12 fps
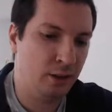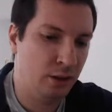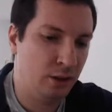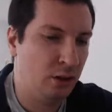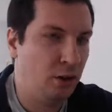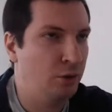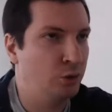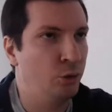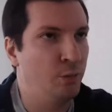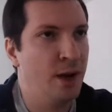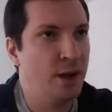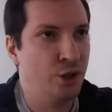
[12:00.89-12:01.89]

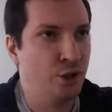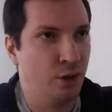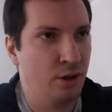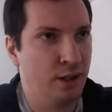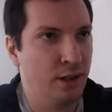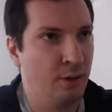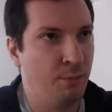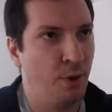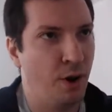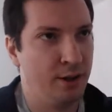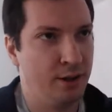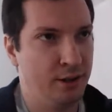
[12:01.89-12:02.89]
to make sure that the
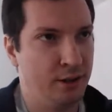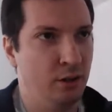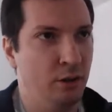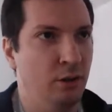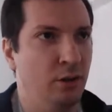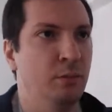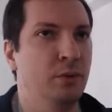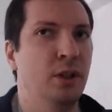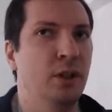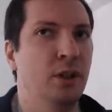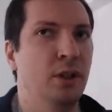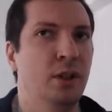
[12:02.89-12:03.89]
parties of
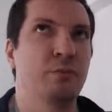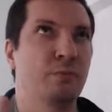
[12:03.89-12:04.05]
the